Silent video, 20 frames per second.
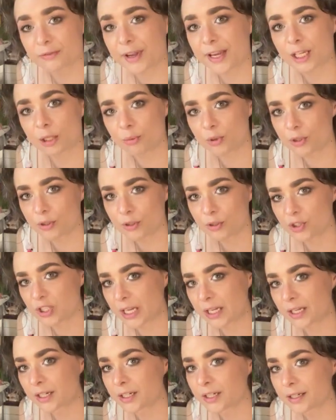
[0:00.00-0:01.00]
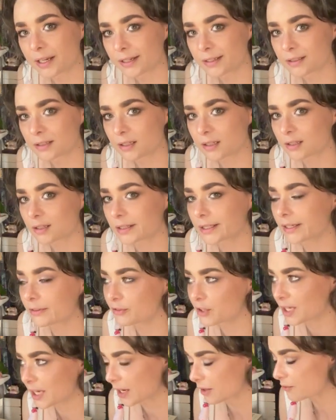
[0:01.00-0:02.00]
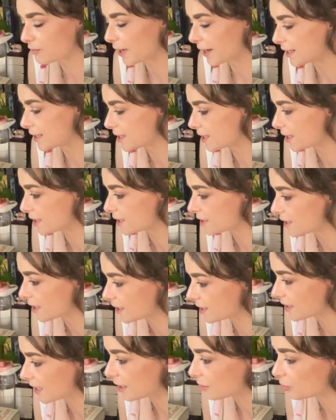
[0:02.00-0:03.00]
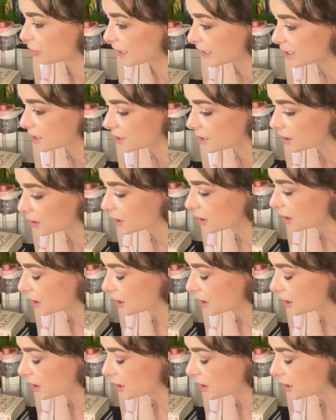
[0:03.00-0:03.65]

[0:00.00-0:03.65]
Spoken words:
available seller. And if you can't find it in a secondhand place,